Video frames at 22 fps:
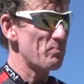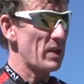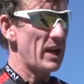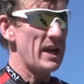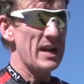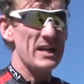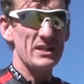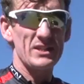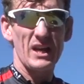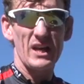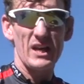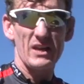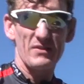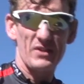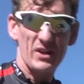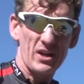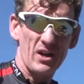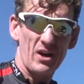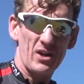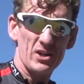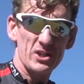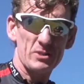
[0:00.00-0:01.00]
is the
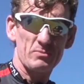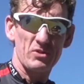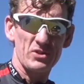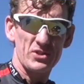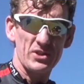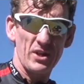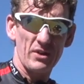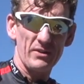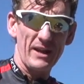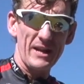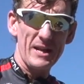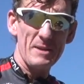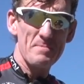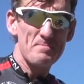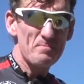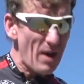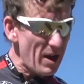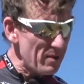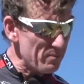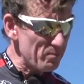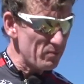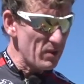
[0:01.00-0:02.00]
Kask Protone.
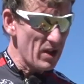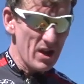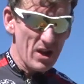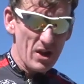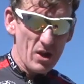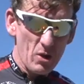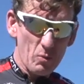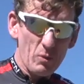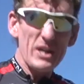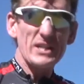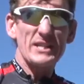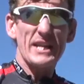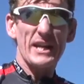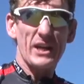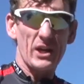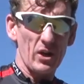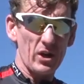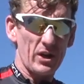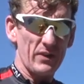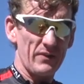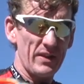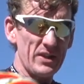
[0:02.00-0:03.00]
But when you take a
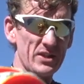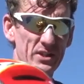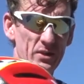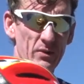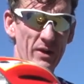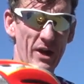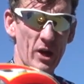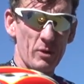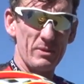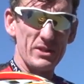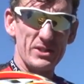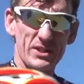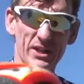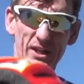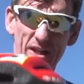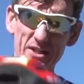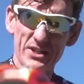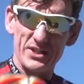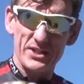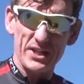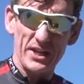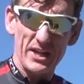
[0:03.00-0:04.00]
look at these two helmets and
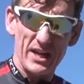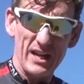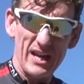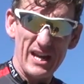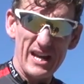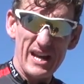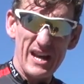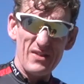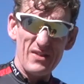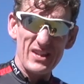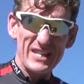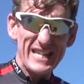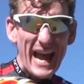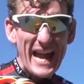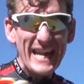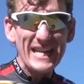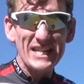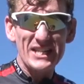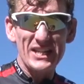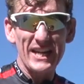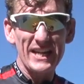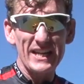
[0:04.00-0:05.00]
consider that
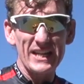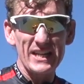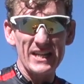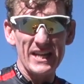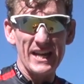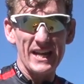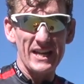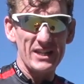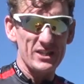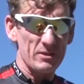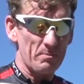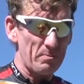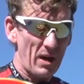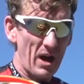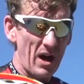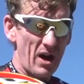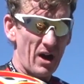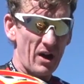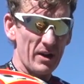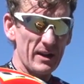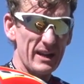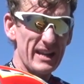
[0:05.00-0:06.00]
18 years
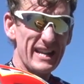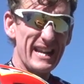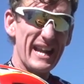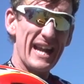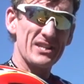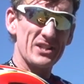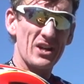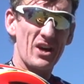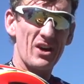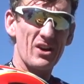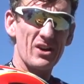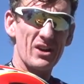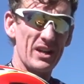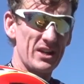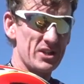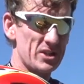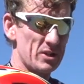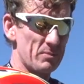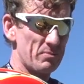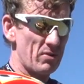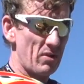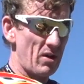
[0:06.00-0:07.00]
apart, it's hardly a
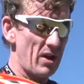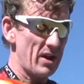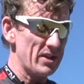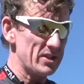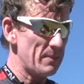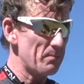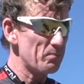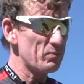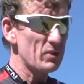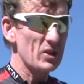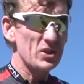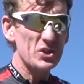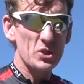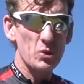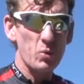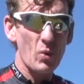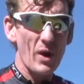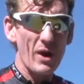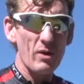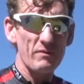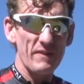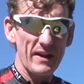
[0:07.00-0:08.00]
surprise.
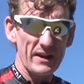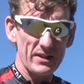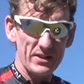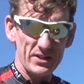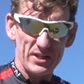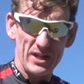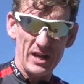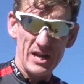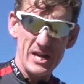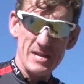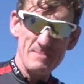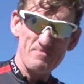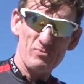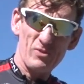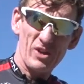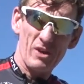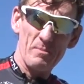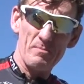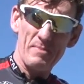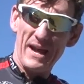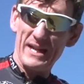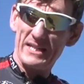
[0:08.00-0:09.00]
12 vents
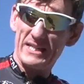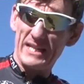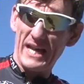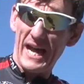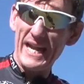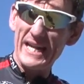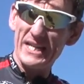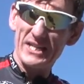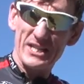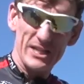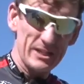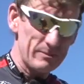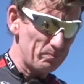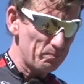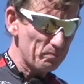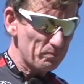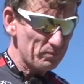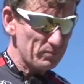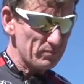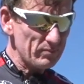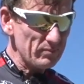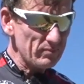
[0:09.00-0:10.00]
compared to 8.
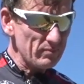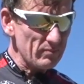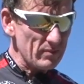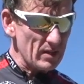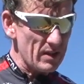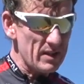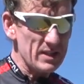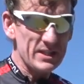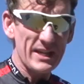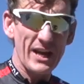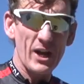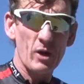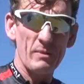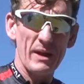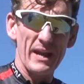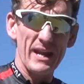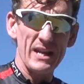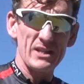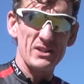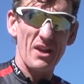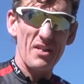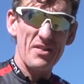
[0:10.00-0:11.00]
This helmet
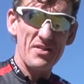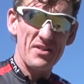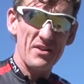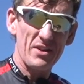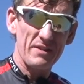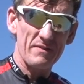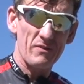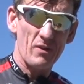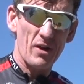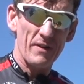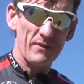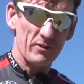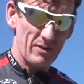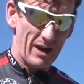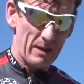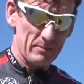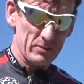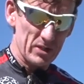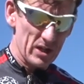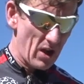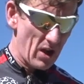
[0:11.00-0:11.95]
is 35 grams